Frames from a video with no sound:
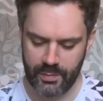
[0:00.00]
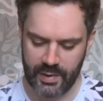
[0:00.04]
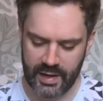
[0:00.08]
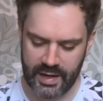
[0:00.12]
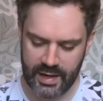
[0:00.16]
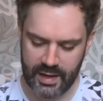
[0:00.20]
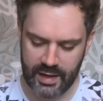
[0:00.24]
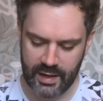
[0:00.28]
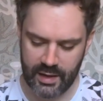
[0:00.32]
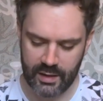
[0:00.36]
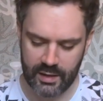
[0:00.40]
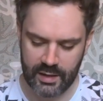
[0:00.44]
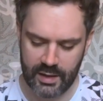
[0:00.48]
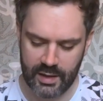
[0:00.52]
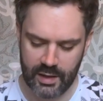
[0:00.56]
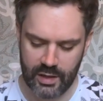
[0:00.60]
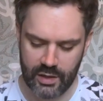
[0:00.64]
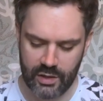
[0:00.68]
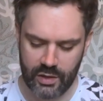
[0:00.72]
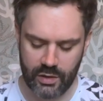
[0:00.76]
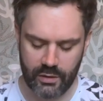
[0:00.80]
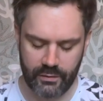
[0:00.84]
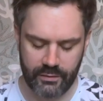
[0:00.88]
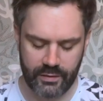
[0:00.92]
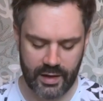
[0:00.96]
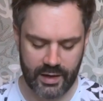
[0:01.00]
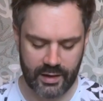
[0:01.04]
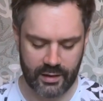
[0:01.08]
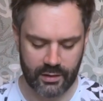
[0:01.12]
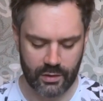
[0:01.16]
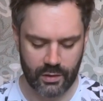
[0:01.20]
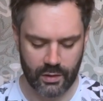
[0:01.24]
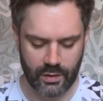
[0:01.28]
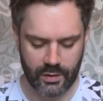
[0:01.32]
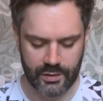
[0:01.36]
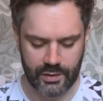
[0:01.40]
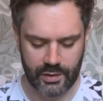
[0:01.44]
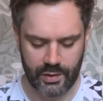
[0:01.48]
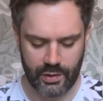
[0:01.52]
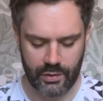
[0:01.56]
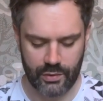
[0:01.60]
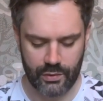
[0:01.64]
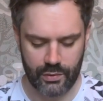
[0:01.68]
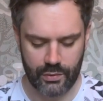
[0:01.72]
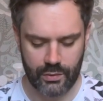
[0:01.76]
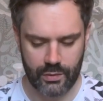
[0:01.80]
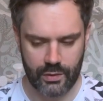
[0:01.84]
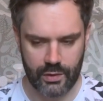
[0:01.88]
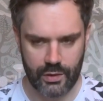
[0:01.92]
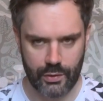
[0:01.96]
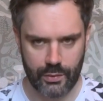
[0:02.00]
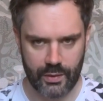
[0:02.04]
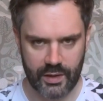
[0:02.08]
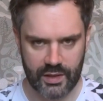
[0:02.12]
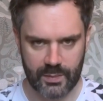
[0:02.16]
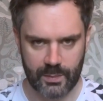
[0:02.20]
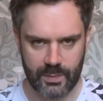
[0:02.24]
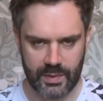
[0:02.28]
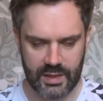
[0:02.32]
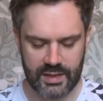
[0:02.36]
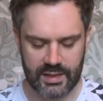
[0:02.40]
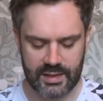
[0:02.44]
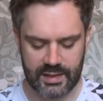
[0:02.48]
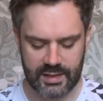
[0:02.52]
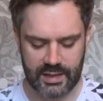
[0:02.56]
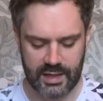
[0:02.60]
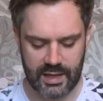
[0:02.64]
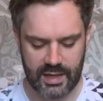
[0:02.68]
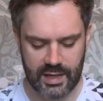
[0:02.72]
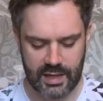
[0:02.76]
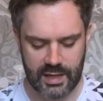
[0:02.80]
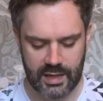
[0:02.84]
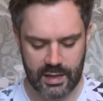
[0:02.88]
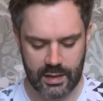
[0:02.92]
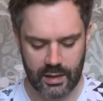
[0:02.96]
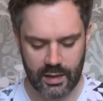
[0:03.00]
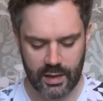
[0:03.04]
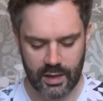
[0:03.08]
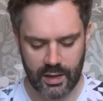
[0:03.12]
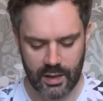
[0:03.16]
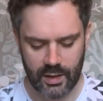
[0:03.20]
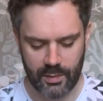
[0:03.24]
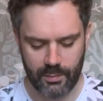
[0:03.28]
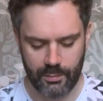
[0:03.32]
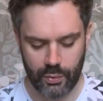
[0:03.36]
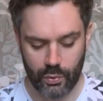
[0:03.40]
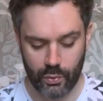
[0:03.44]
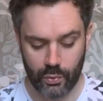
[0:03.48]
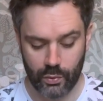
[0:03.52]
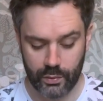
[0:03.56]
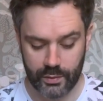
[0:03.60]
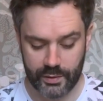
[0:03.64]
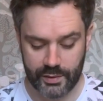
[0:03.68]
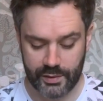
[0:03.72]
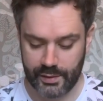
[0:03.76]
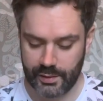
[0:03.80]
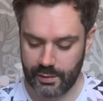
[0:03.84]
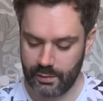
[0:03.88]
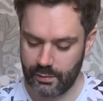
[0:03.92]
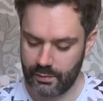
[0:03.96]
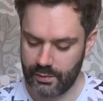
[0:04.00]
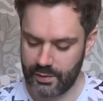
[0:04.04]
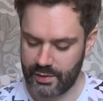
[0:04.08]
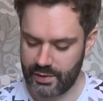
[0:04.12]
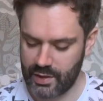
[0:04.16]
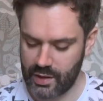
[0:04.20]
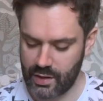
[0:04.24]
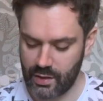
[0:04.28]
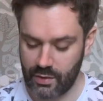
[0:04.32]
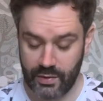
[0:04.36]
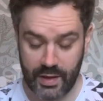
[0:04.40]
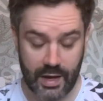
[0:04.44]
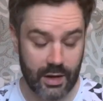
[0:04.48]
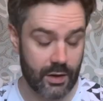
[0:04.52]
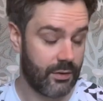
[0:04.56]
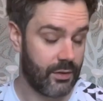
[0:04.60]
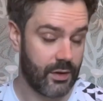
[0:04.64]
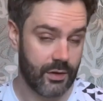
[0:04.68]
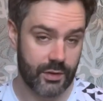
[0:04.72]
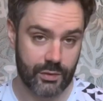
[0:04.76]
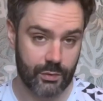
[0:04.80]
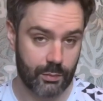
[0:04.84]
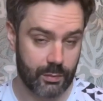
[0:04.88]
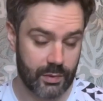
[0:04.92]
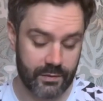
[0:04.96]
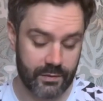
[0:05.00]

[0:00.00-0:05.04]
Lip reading: here, you've then got two USB C ports, so those will be